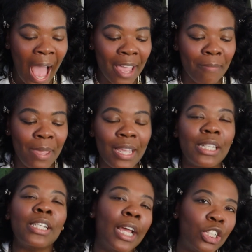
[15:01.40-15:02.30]
I am being
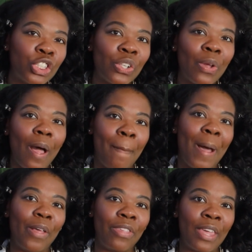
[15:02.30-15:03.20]
intentional
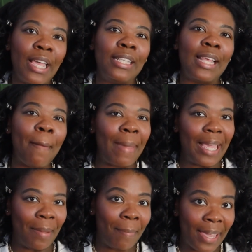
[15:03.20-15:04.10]
about things that
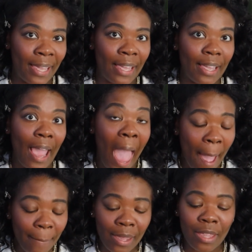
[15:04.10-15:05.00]
make me
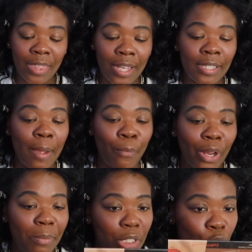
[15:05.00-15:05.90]
happy and things that
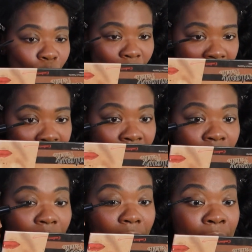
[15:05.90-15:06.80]
bring me joy.
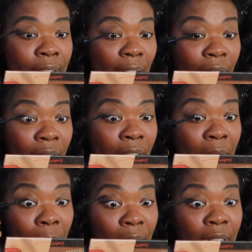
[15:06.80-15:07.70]
It definitely
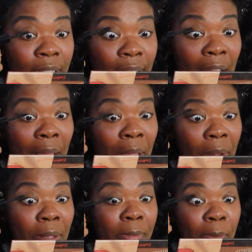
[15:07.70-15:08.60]
means like I
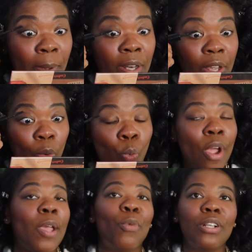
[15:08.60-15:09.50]
am spending
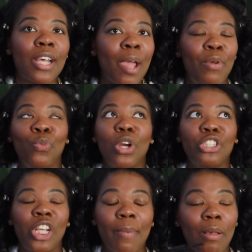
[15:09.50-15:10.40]
way more time in
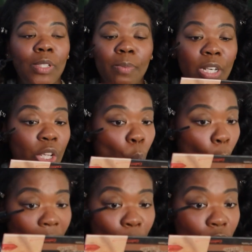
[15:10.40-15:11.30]
worship. I'm spending
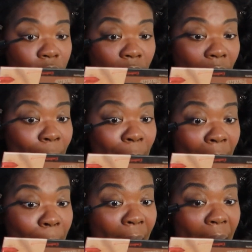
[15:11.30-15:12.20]
way more time in
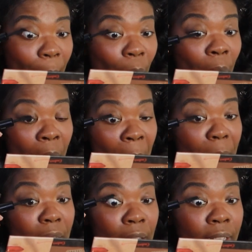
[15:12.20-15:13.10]
my Bible
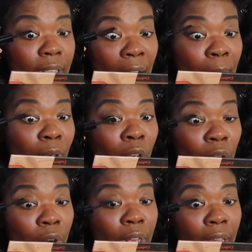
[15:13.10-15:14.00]
because I'm
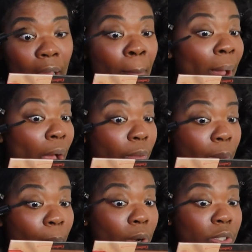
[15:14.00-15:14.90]
learning about the
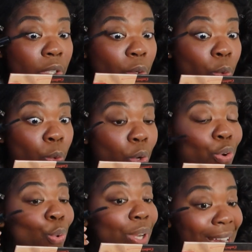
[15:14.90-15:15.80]
person who
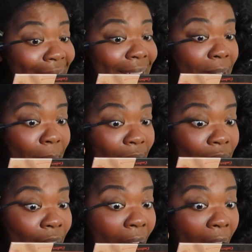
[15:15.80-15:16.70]
created me,
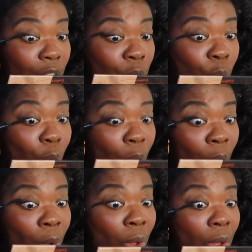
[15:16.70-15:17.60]
the
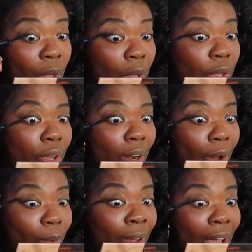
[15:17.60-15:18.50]
actual, you
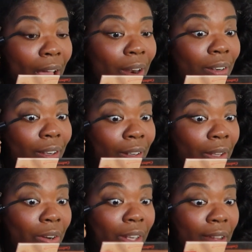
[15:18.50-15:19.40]
know, God
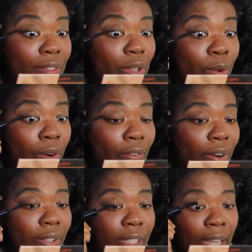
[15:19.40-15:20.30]
literally of the
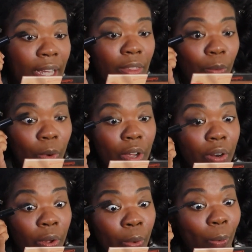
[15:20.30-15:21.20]
universe, and the
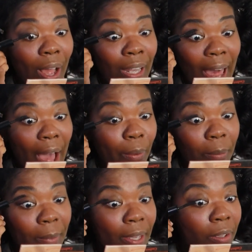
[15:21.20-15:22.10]
one who allowed
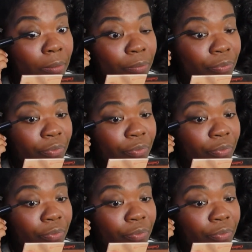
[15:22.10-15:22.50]
me